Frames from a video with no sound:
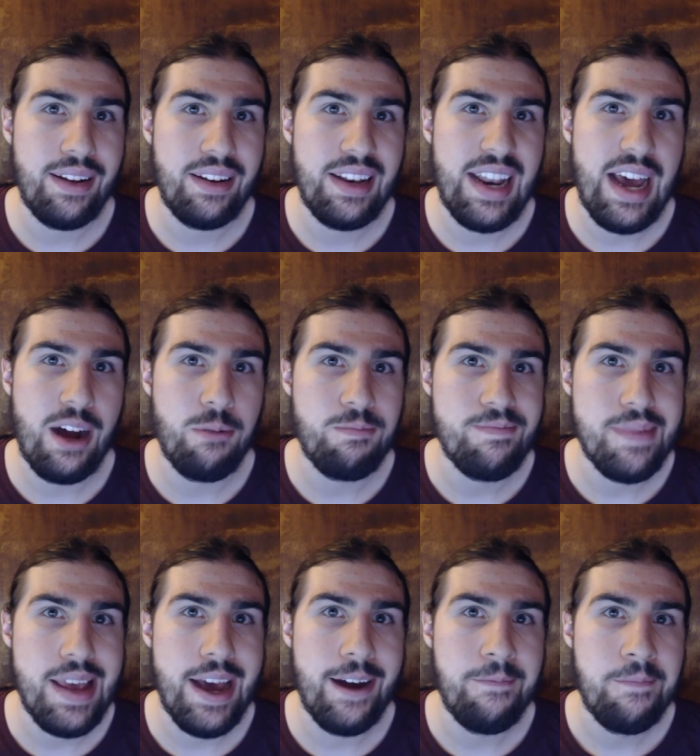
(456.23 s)
now,
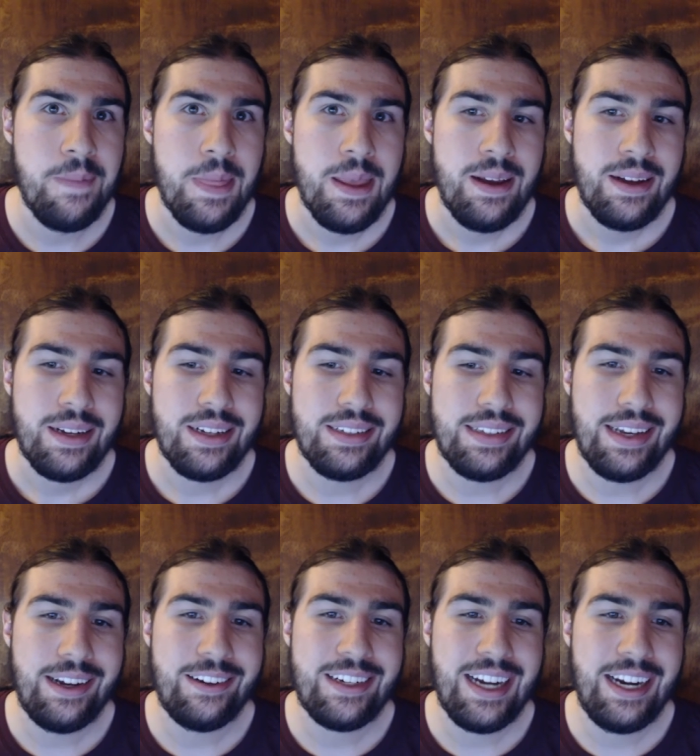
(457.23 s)
yeah. Because
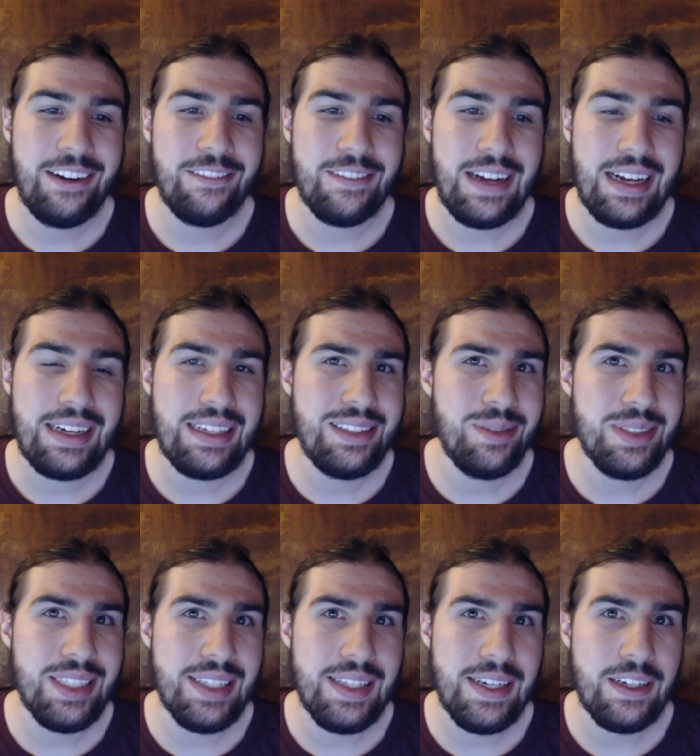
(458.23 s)
I kind of, I guess it was
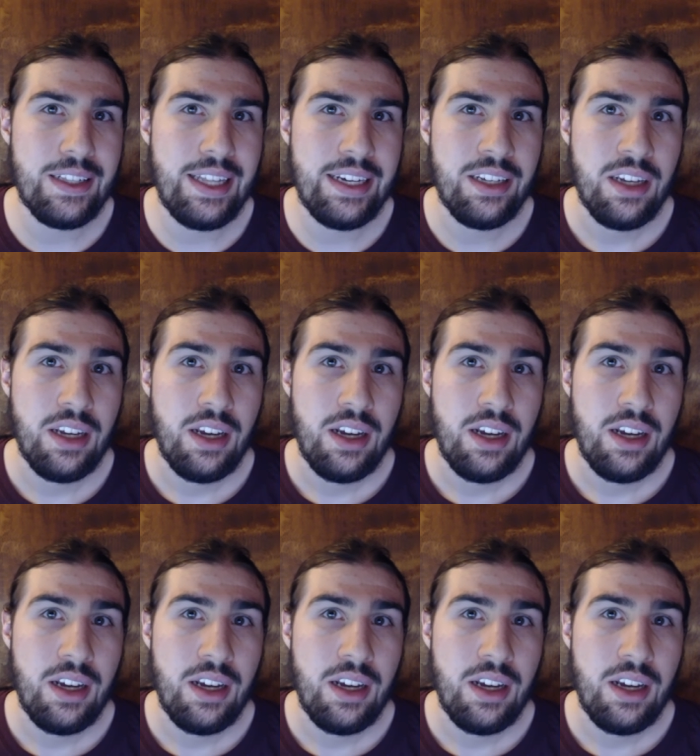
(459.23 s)
the thing, like,